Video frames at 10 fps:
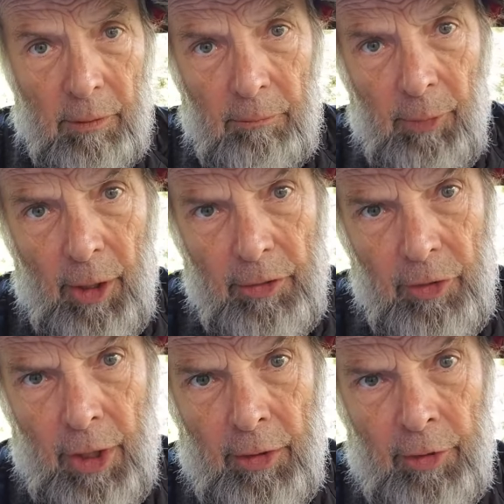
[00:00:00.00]
by
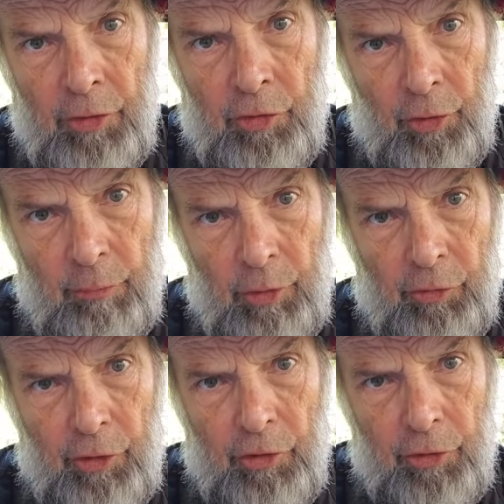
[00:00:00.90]
Danish
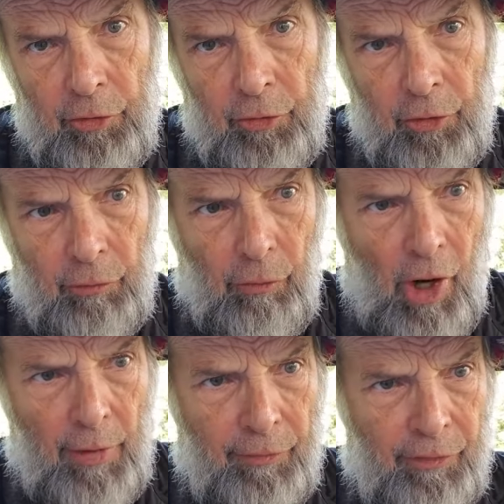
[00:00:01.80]
musicians in a
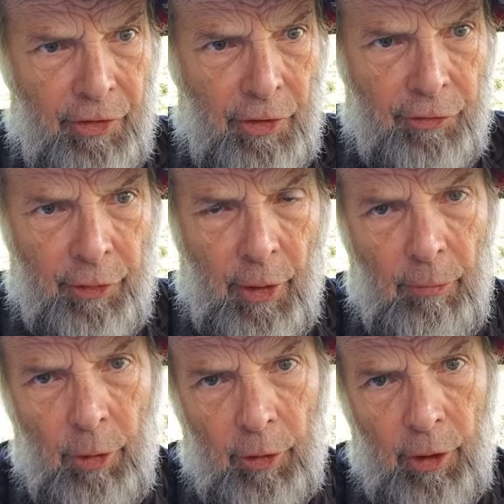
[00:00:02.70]
rotten
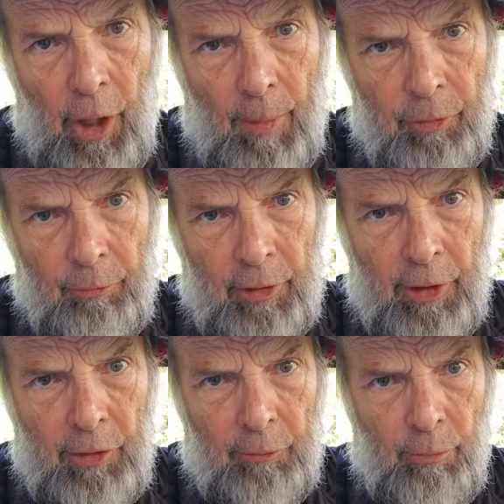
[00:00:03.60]
system where cops
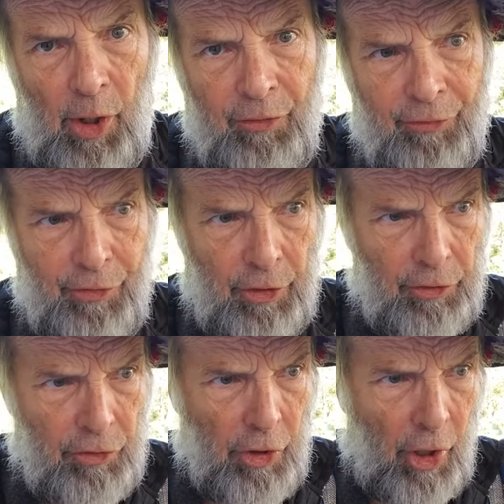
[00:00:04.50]
release busted
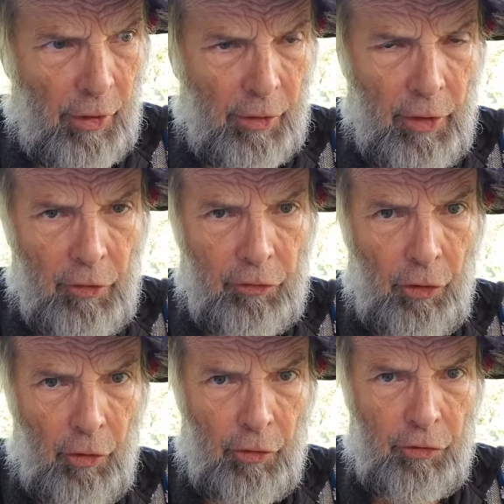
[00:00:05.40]

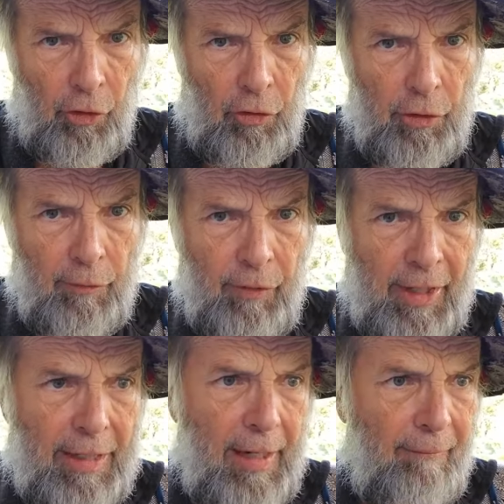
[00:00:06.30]
stoners only if
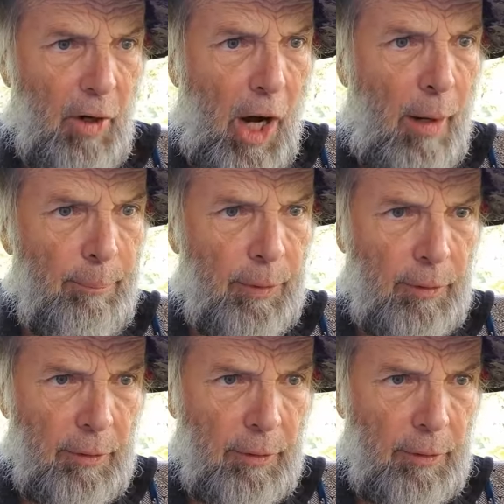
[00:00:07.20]
they give up